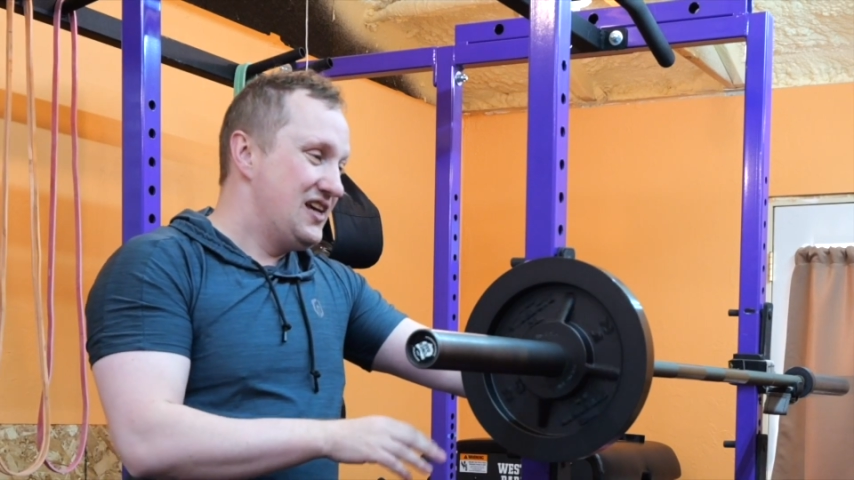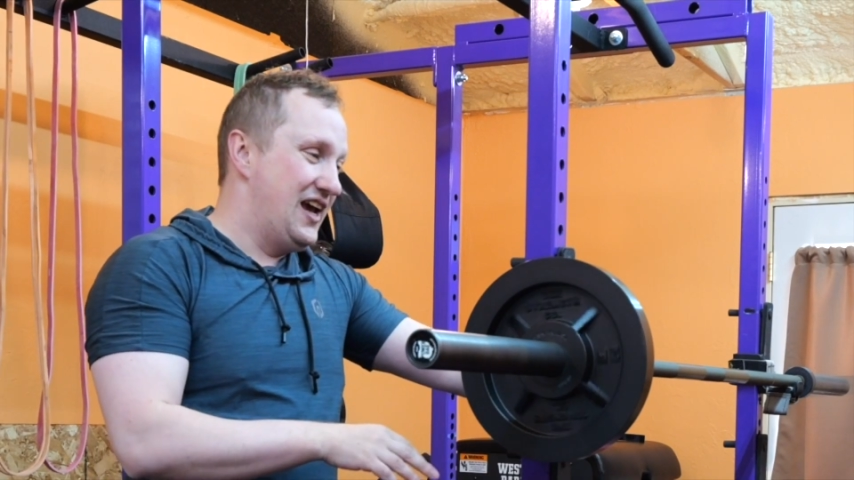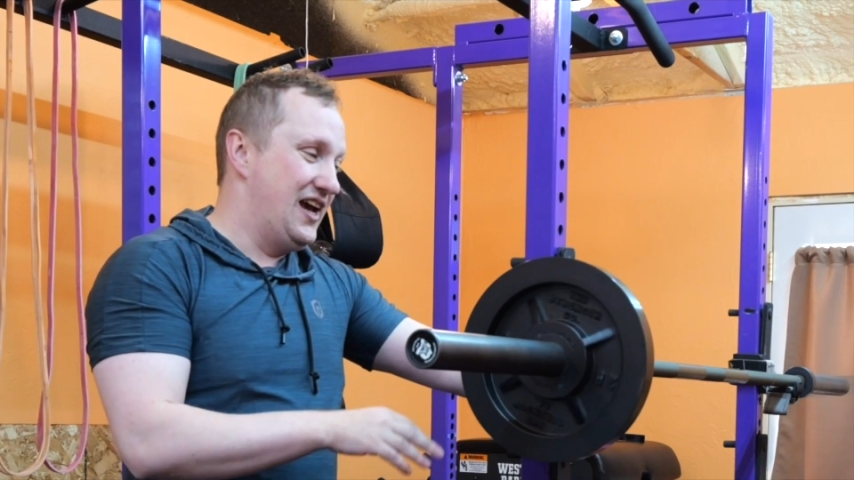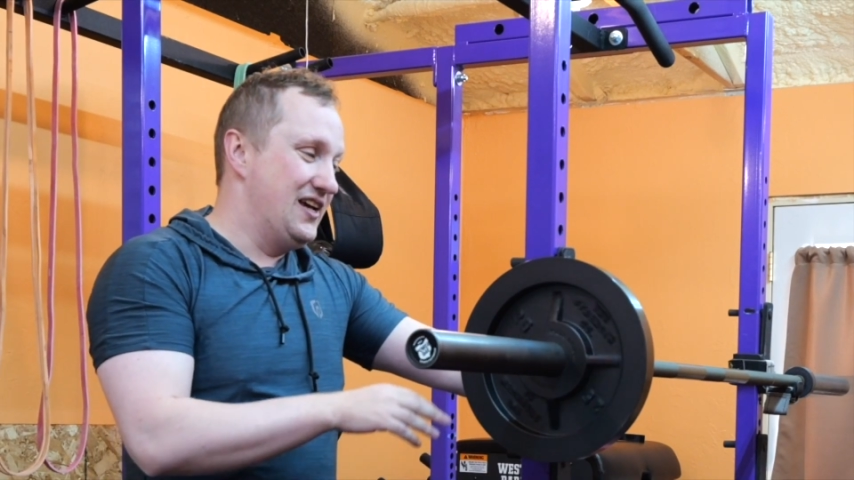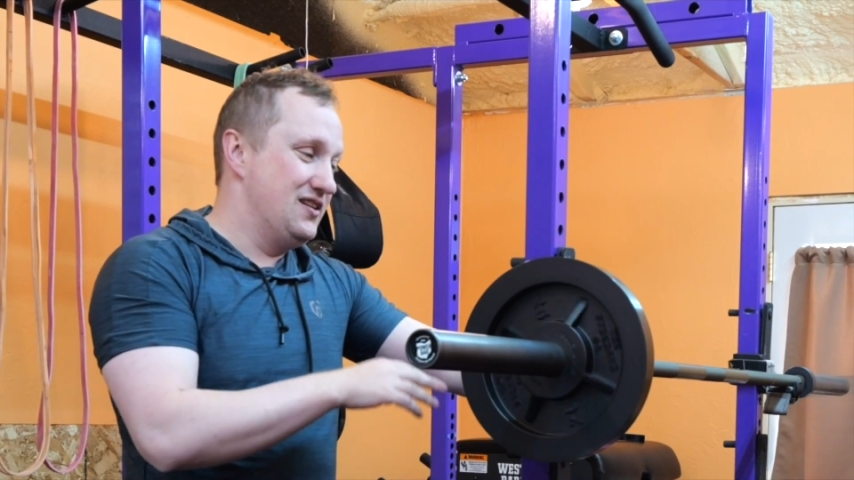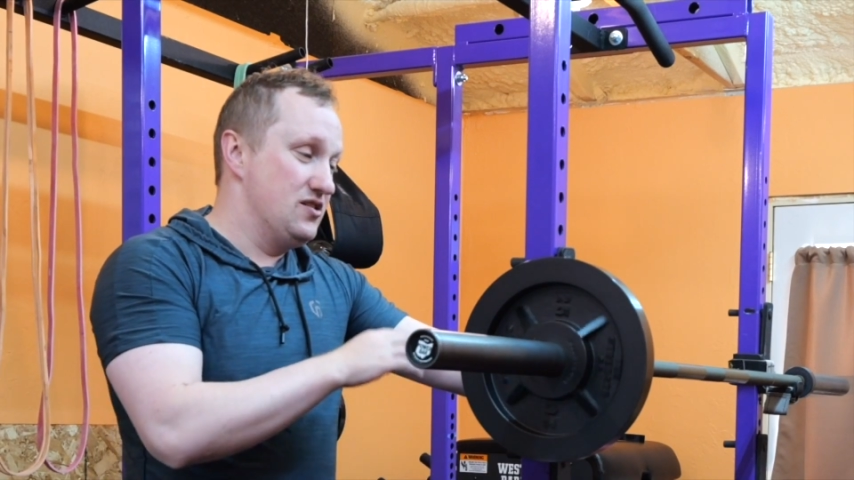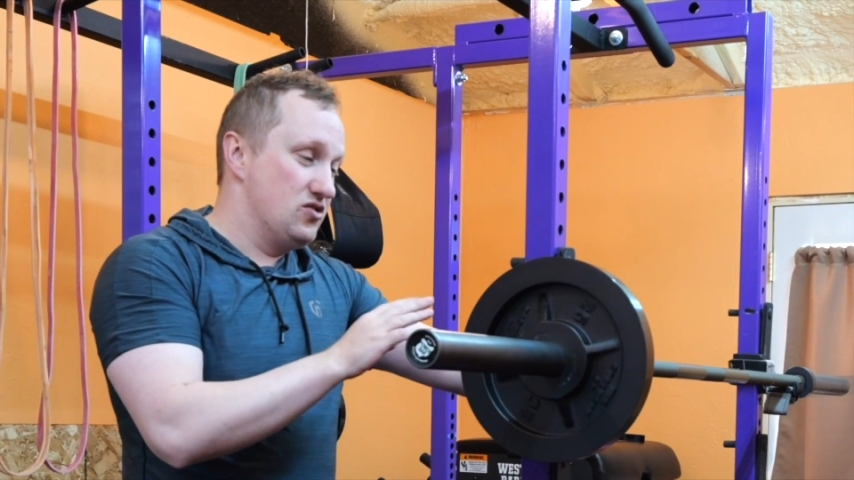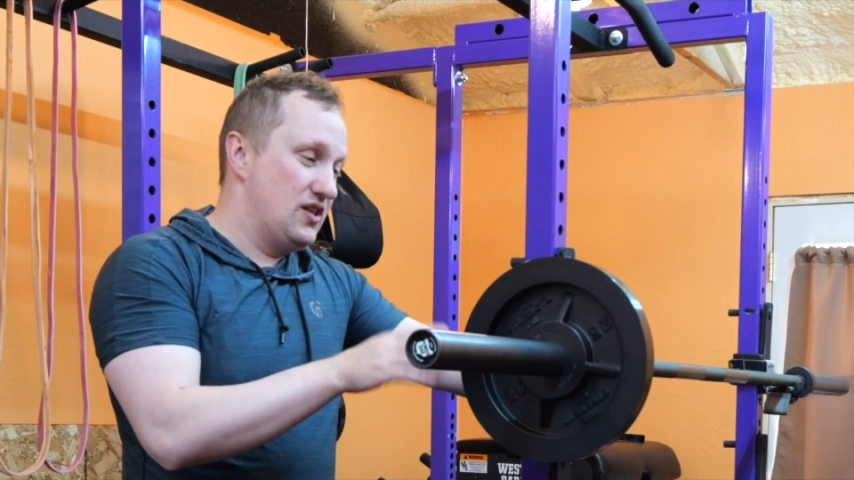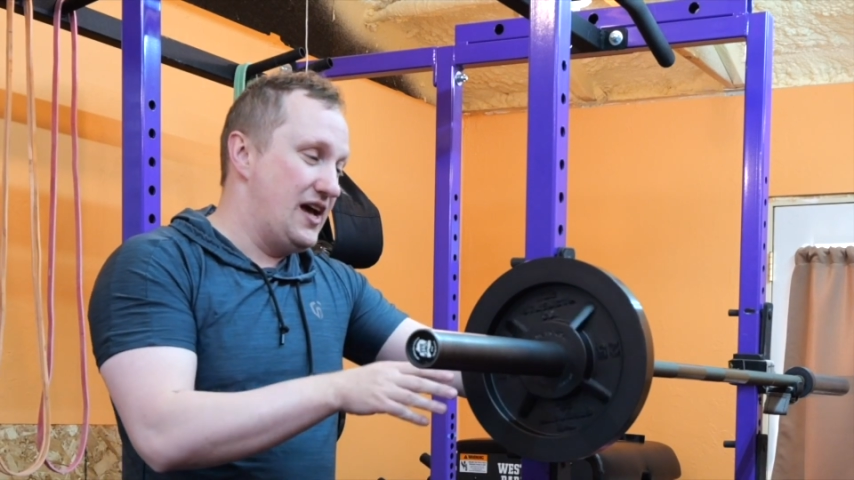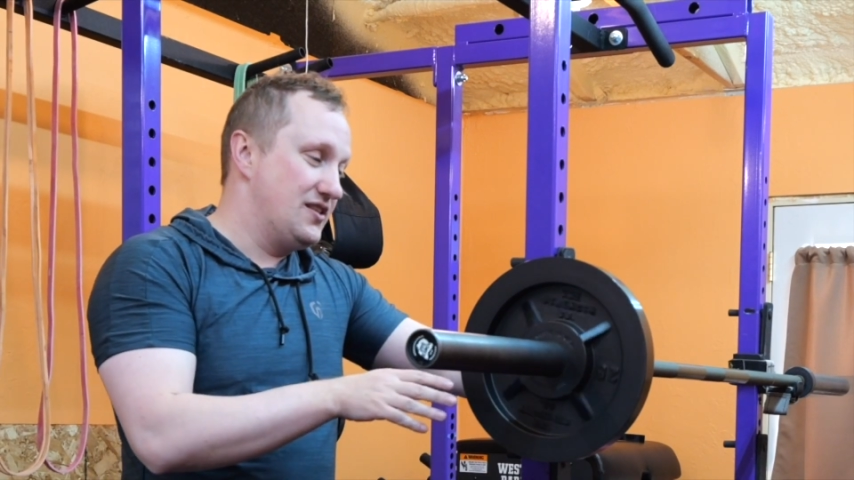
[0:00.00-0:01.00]

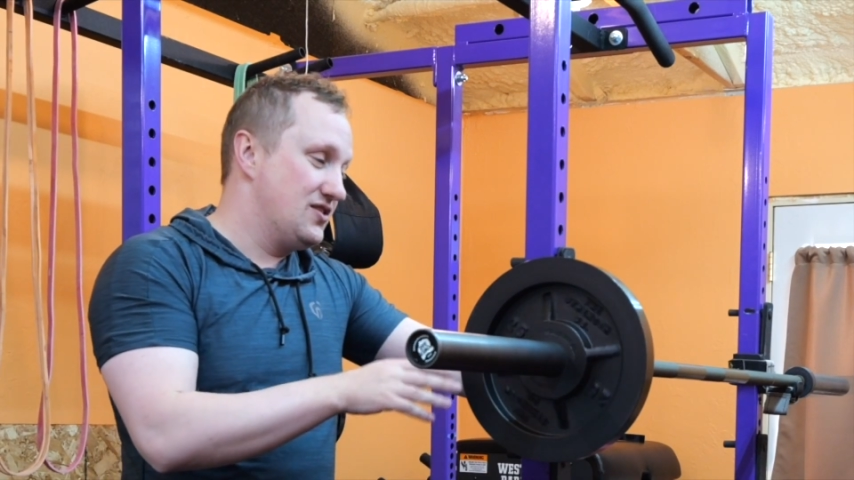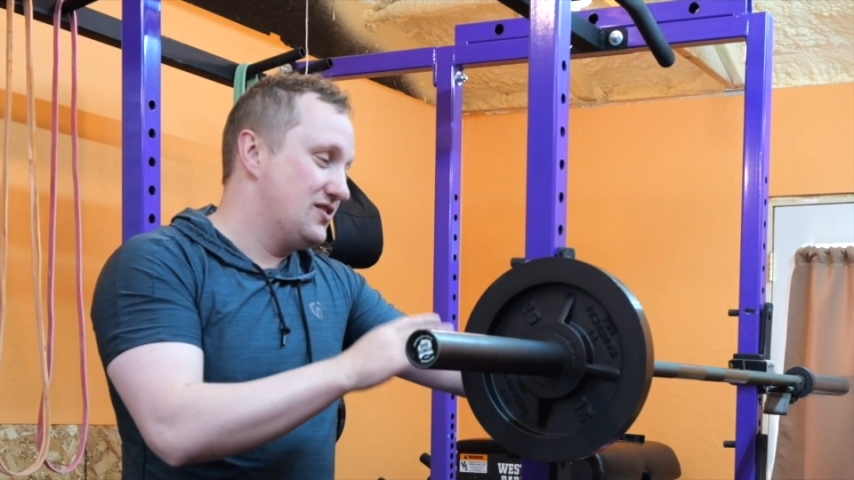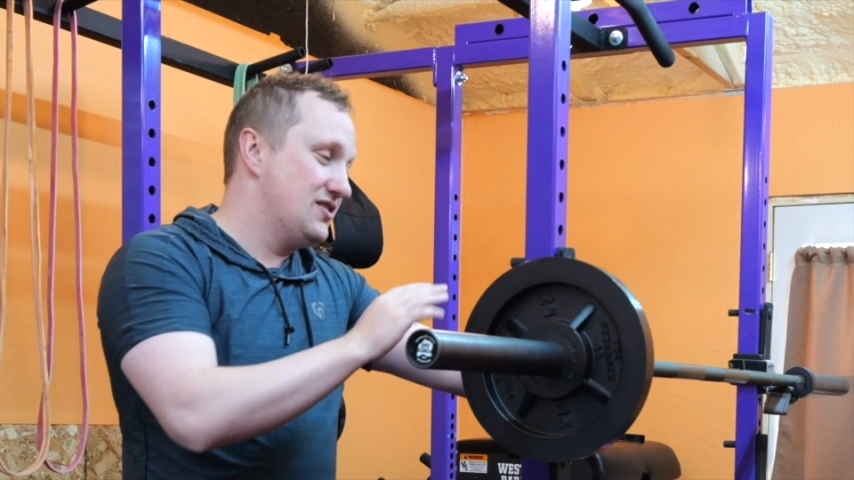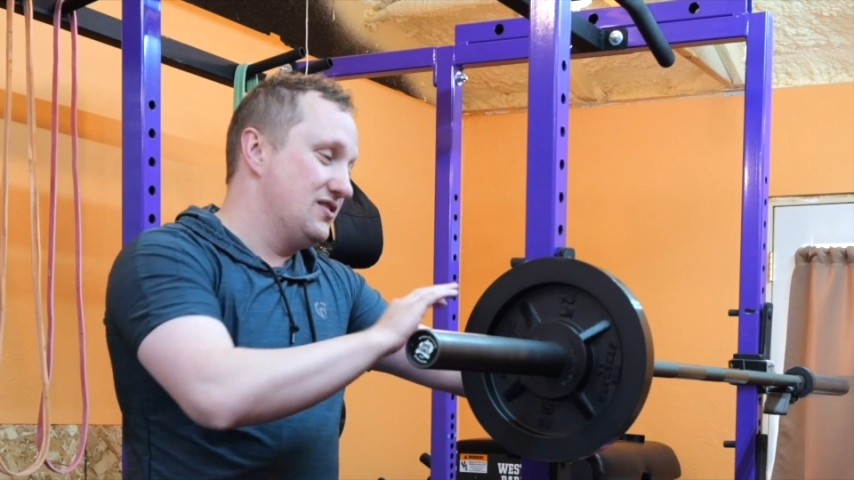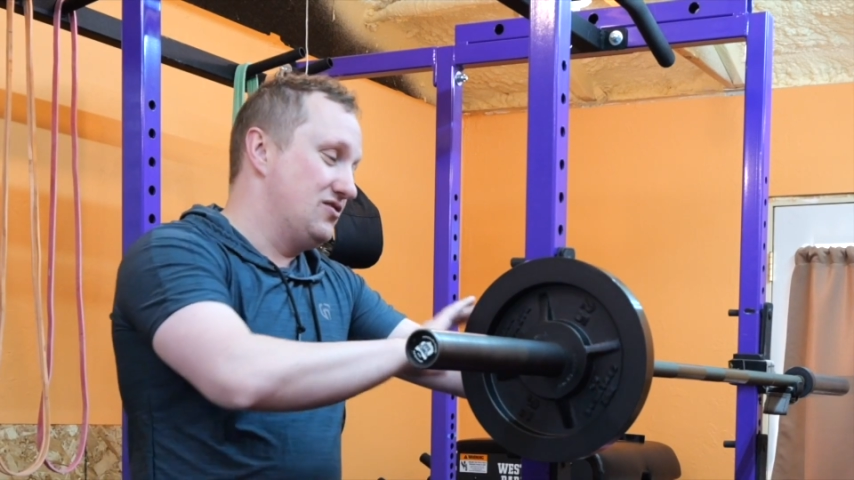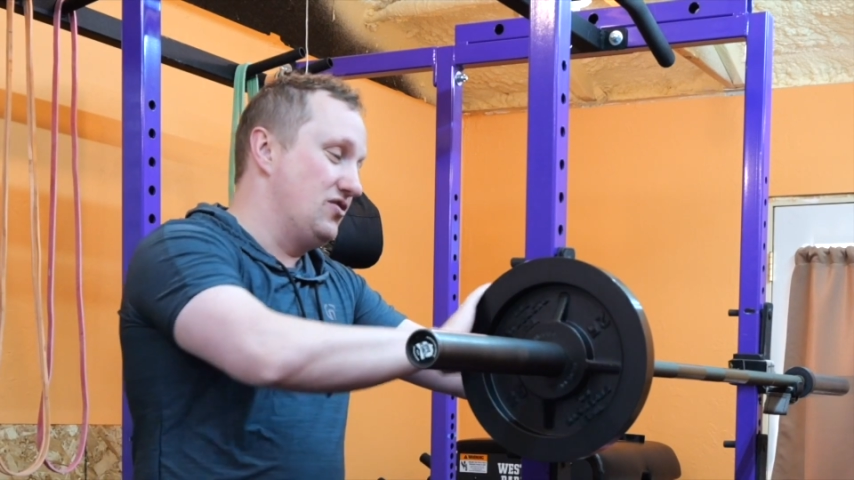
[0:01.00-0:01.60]
And that's